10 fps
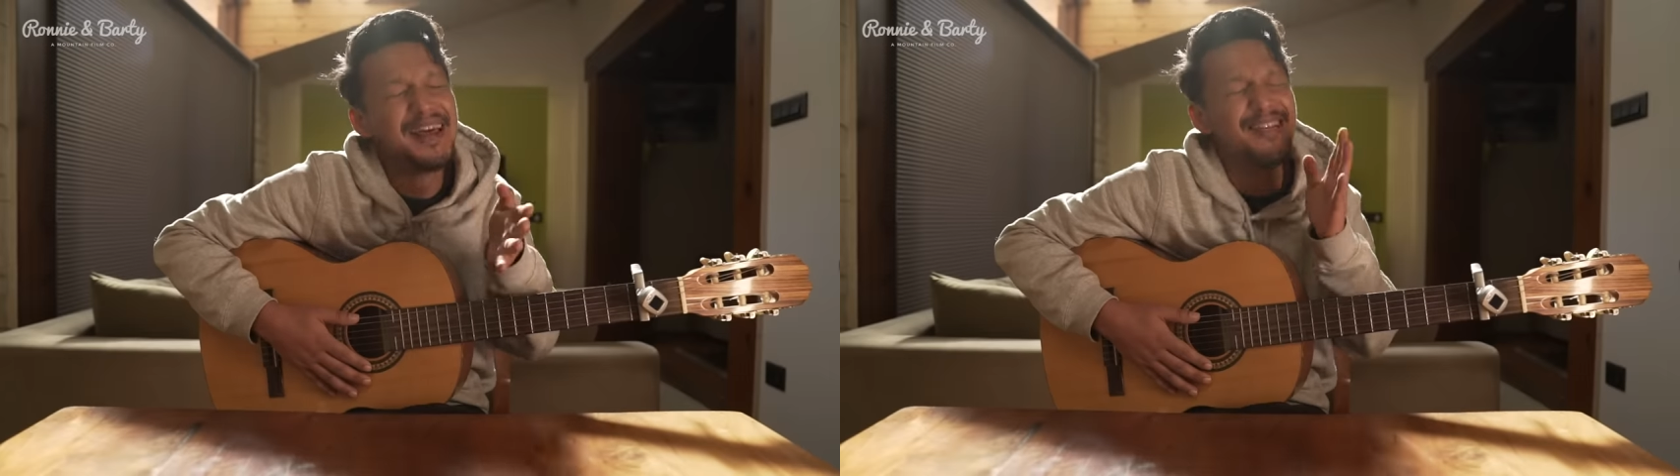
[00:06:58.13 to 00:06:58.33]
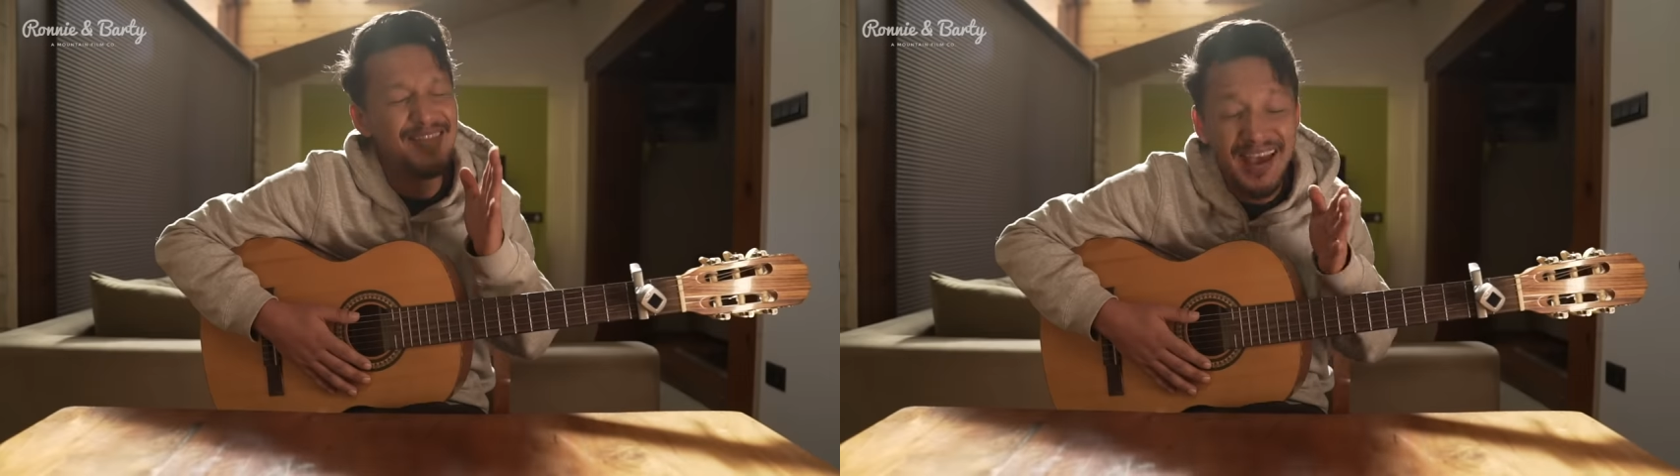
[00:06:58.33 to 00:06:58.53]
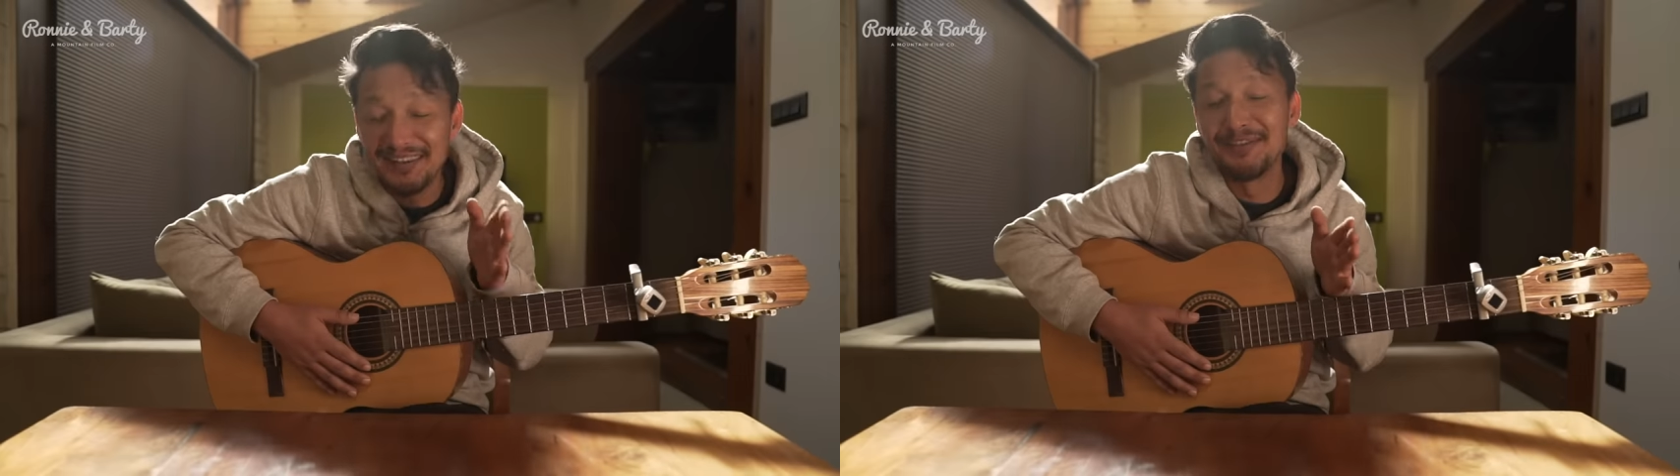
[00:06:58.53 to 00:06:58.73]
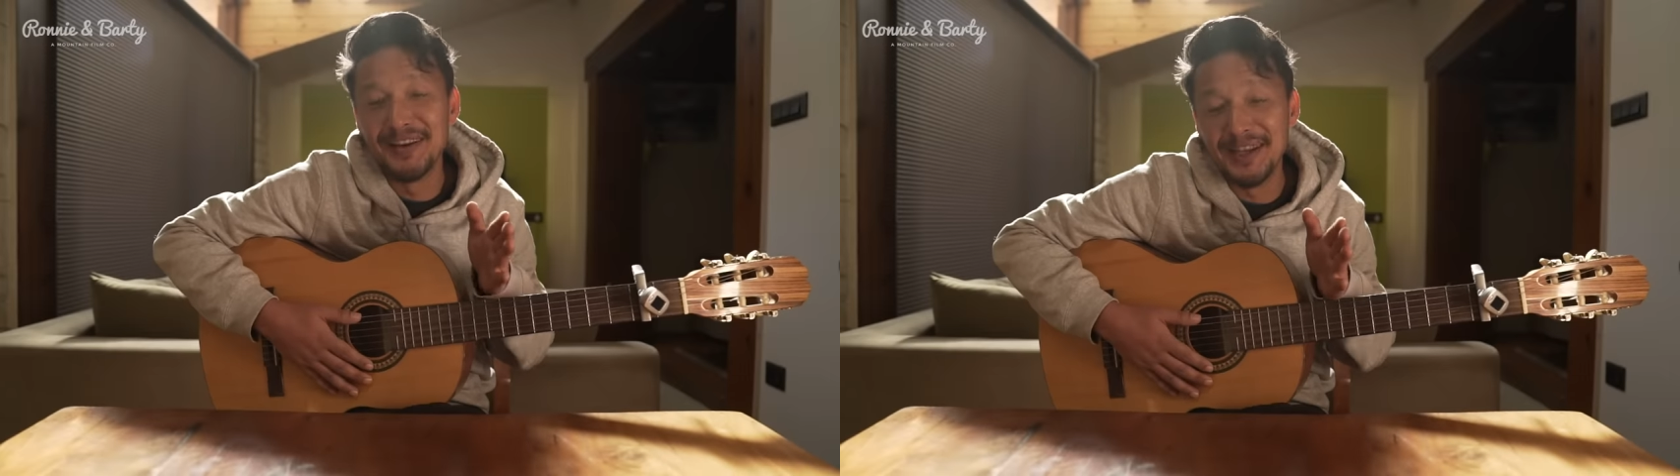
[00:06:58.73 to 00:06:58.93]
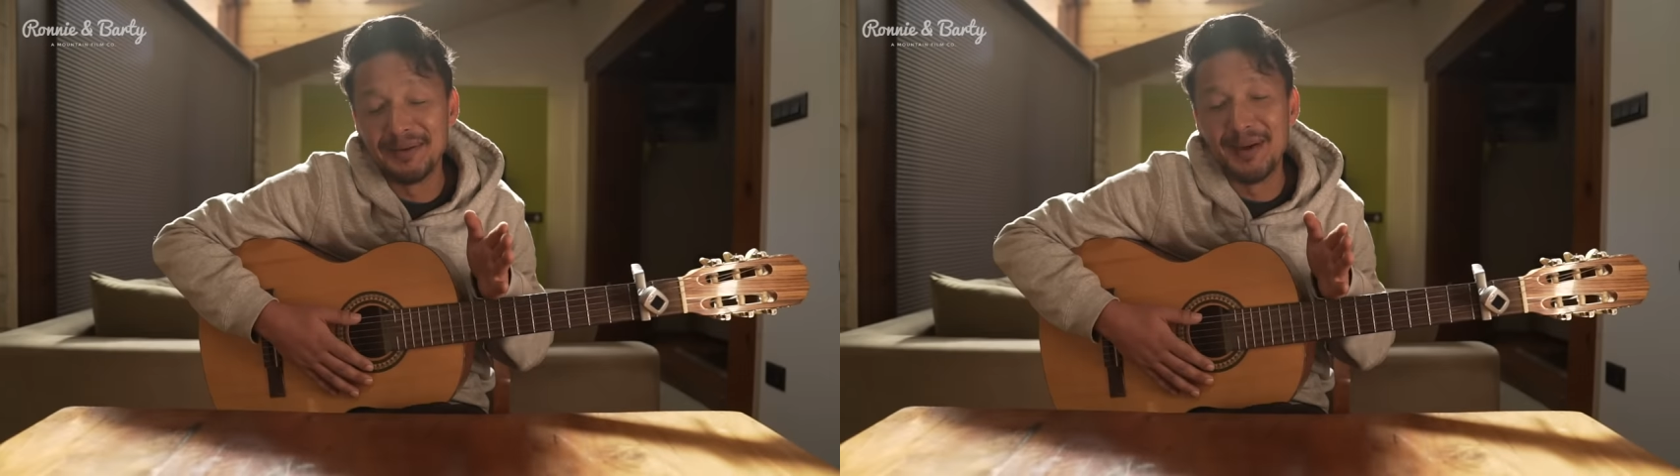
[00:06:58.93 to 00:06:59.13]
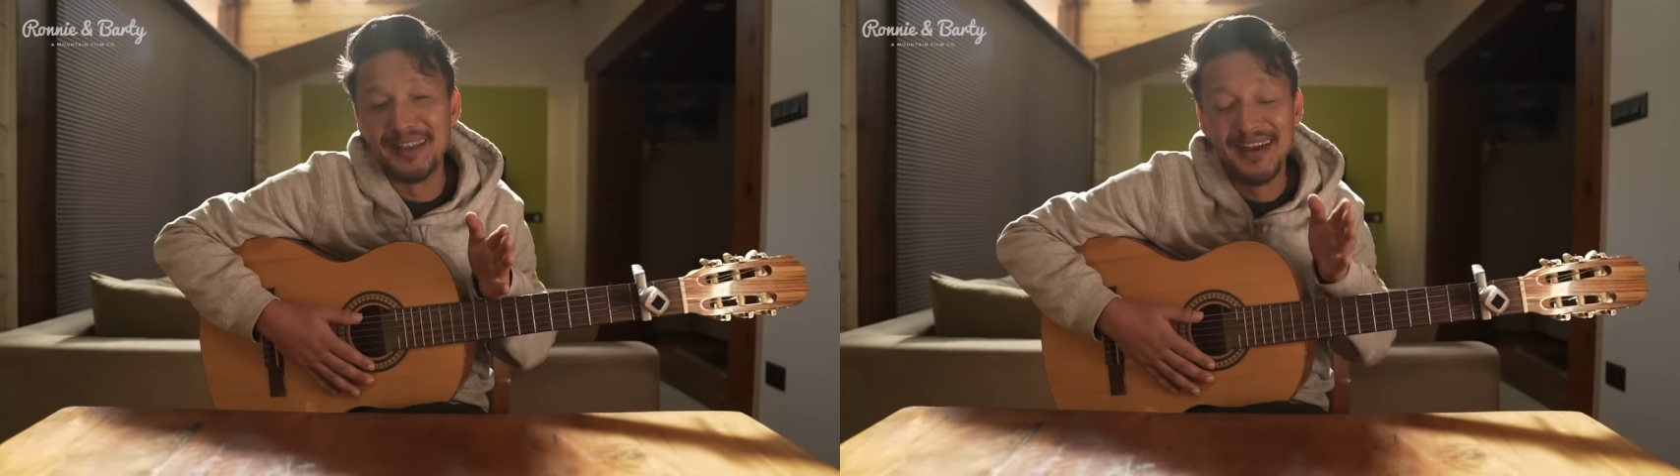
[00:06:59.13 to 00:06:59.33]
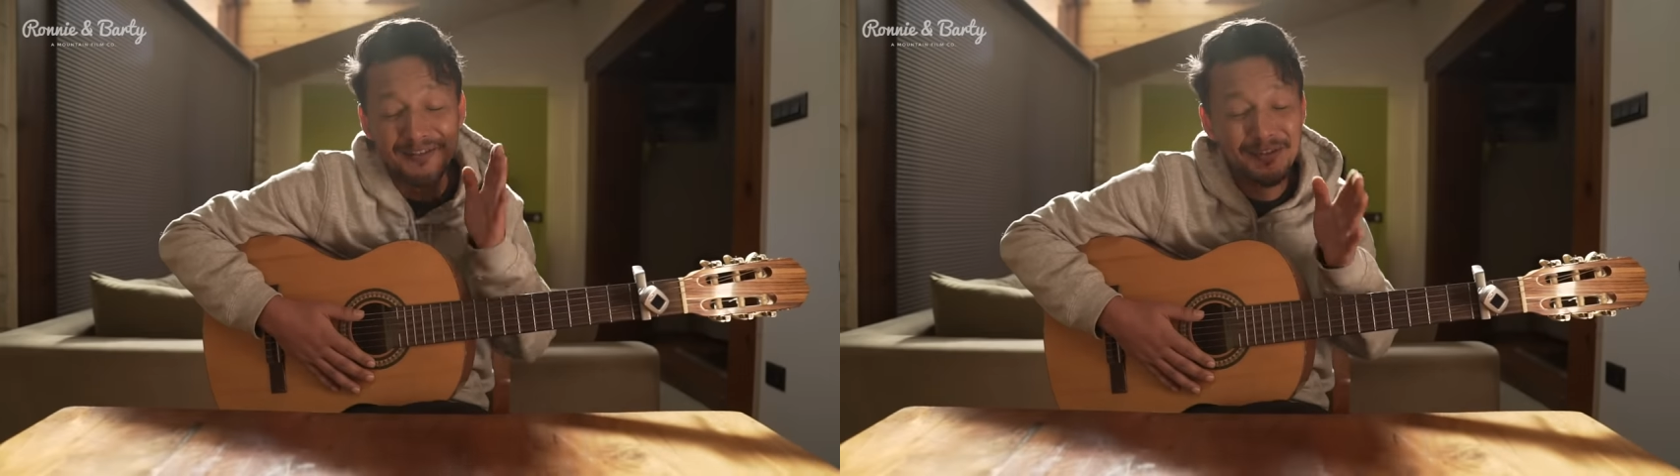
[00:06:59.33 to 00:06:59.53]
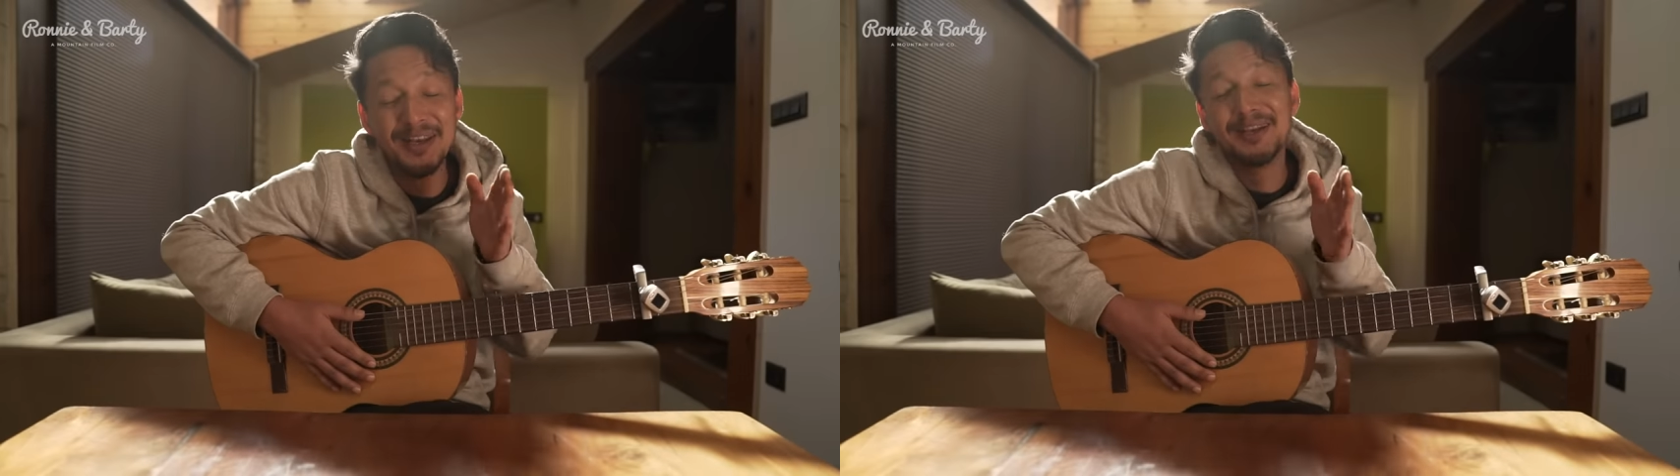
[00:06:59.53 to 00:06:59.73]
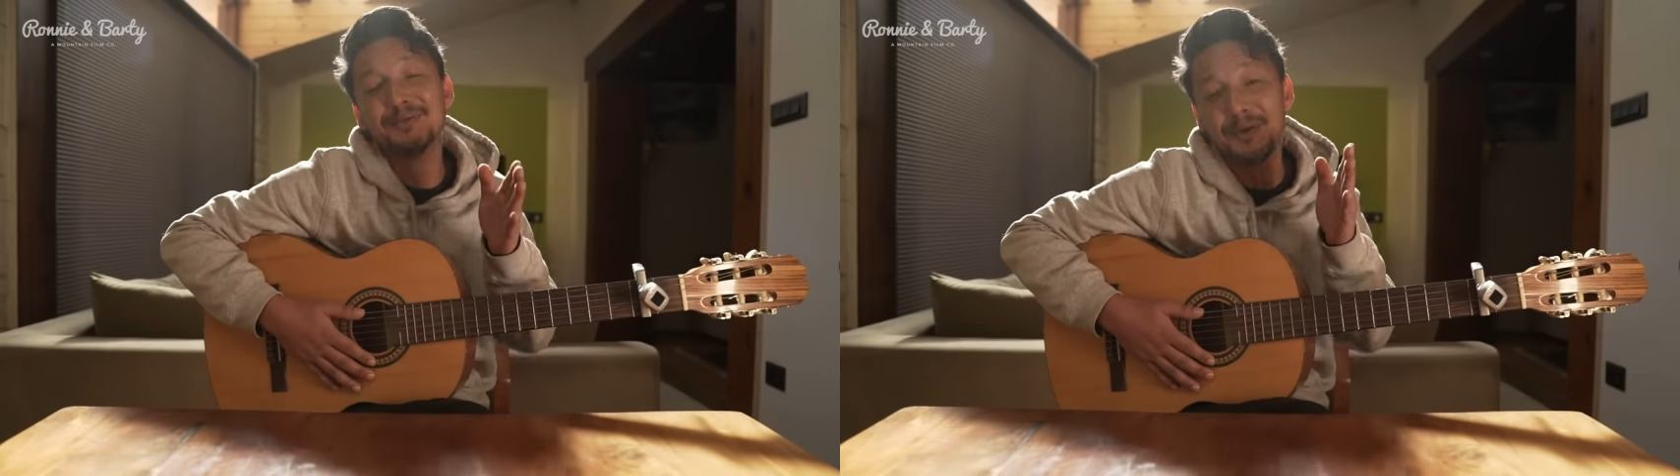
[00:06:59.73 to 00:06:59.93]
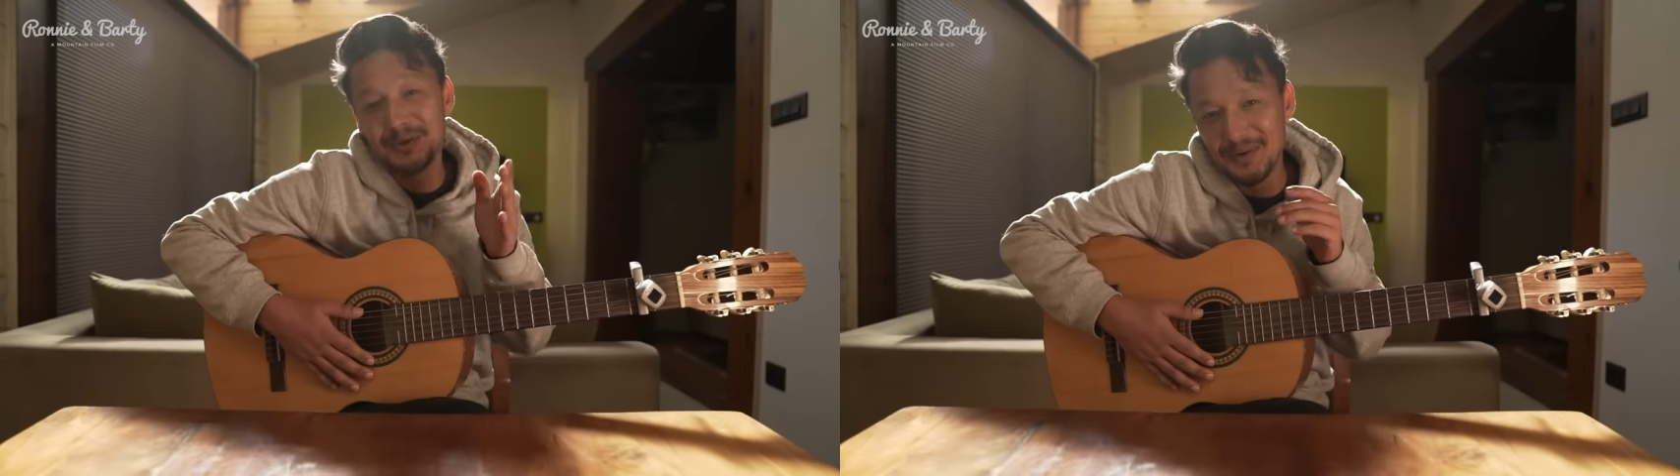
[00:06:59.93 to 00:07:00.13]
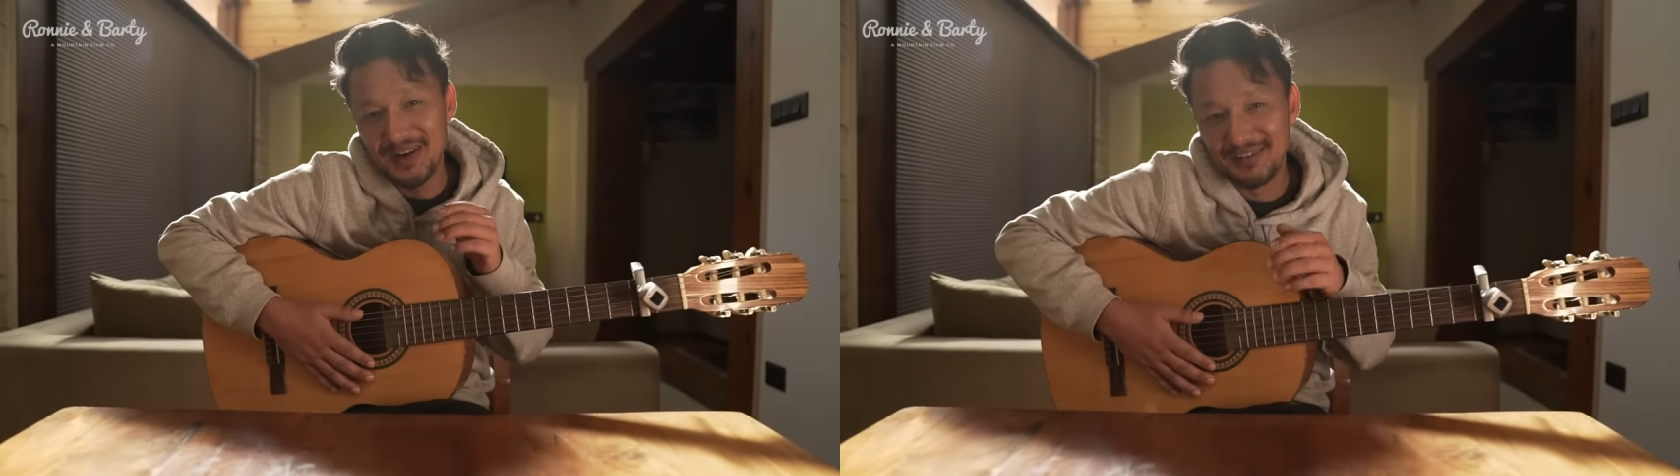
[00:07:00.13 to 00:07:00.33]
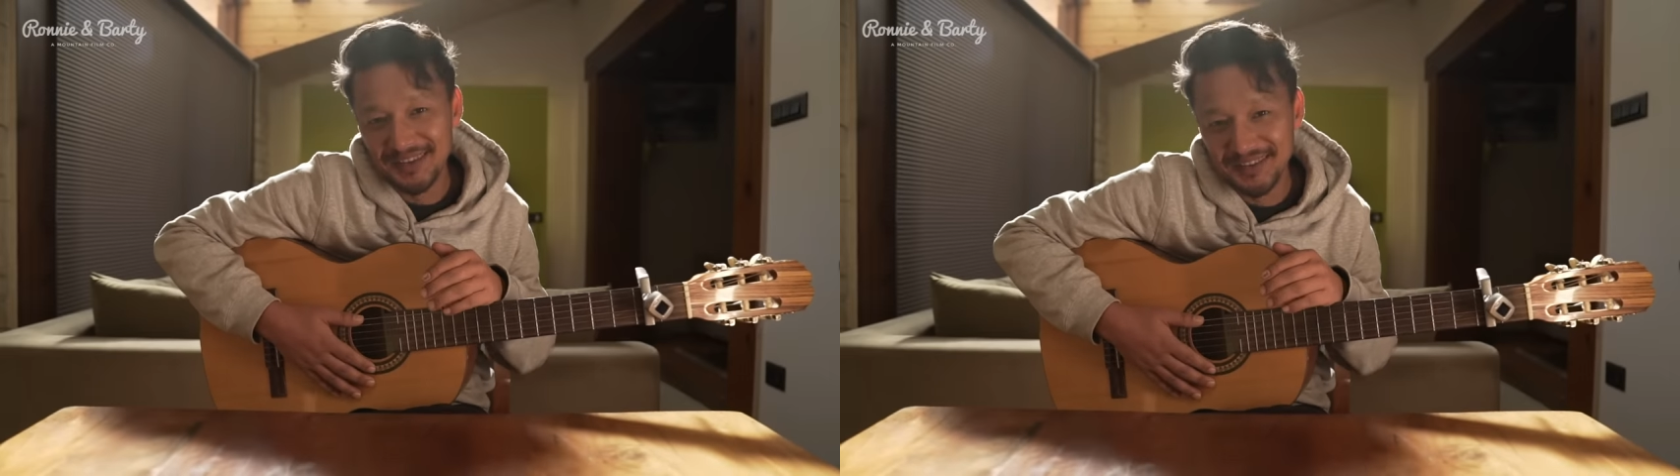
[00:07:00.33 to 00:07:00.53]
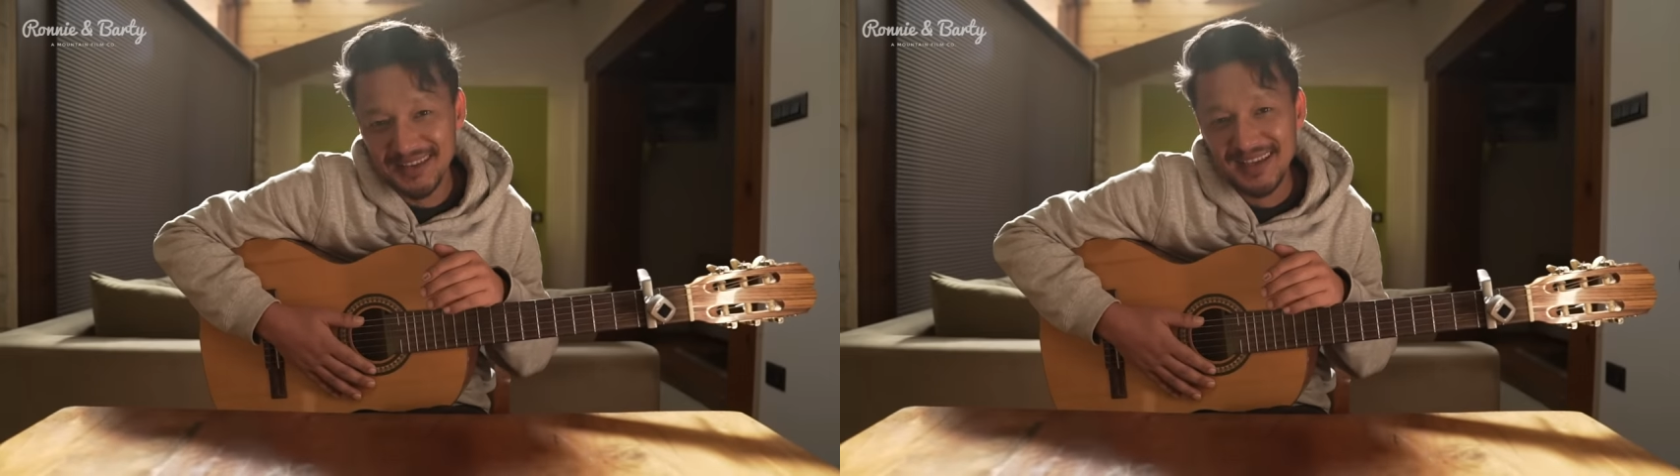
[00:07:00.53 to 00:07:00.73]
that feeling, man, that feeling is what you're after.